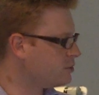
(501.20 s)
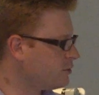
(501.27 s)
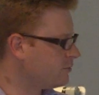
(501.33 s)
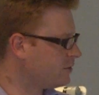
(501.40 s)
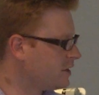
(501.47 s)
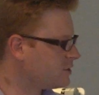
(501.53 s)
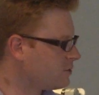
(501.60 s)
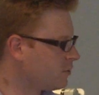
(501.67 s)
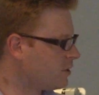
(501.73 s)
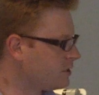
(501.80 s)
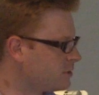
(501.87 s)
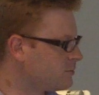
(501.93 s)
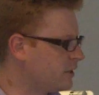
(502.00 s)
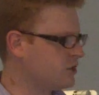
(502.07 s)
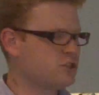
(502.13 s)
2 of these at
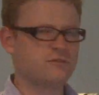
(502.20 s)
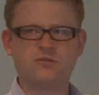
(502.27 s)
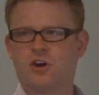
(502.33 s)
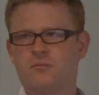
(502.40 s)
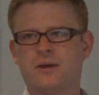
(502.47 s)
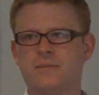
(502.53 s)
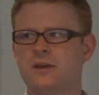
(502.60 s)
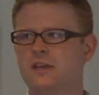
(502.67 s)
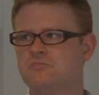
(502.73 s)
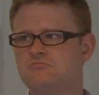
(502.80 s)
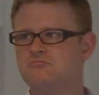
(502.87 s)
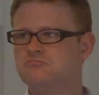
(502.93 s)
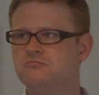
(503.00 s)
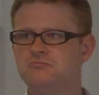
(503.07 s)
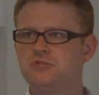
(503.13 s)
once because you've got maybe 2
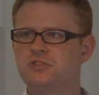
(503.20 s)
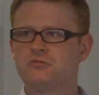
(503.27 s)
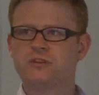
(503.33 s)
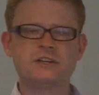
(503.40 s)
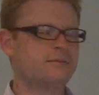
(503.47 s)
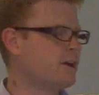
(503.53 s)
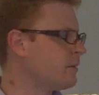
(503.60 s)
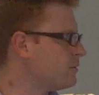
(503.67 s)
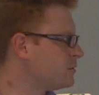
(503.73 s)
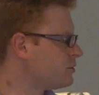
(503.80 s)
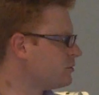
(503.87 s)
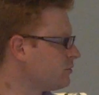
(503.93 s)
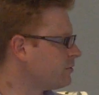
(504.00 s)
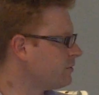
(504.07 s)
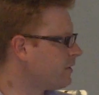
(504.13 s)
or 3 developers.
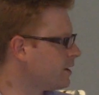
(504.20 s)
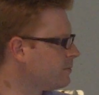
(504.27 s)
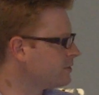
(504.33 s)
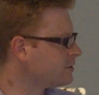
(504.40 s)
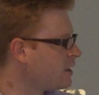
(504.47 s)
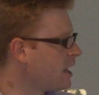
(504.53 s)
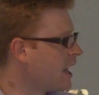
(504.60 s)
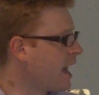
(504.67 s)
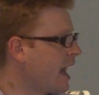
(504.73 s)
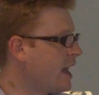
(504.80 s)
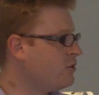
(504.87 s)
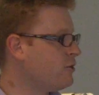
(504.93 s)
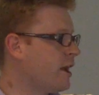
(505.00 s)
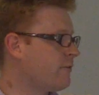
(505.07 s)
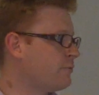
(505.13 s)

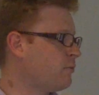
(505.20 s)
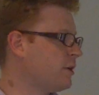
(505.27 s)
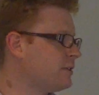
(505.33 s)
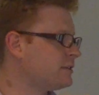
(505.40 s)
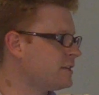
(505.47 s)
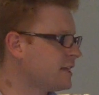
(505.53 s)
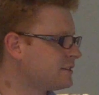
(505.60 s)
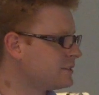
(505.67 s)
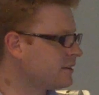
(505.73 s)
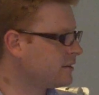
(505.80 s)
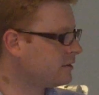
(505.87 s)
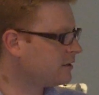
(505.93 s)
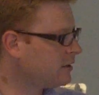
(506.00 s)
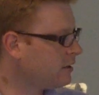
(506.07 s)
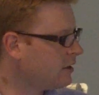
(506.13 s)
And you have one
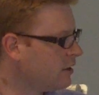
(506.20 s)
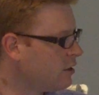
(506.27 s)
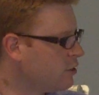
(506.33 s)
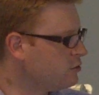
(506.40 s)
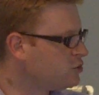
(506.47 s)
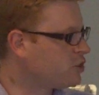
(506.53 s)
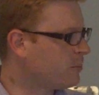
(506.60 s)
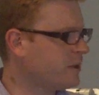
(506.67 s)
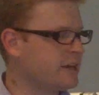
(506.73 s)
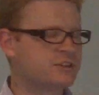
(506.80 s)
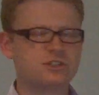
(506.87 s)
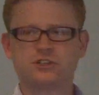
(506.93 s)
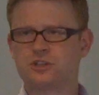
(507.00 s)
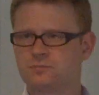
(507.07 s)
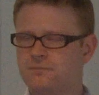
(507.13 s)
tester whose job it
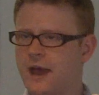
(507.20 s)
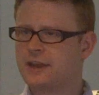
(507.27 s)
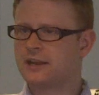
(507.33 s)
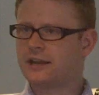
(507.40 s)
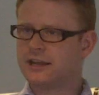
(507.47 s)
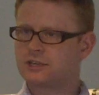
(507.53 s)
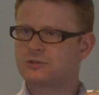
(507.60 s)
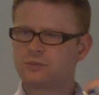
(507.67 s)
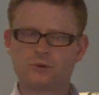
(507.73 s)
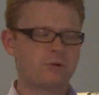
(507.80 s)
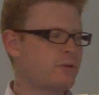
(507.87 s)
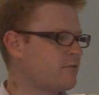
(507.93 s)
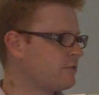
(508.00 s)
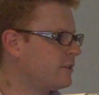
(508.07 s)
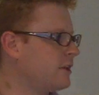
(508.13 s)
is to just manually
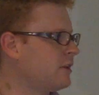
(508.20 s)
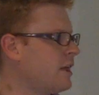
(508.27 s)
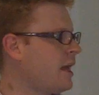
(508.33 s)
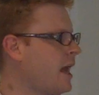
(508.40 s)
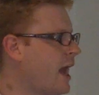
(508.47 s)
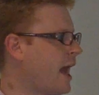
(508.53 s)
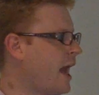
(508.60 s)
explore everything.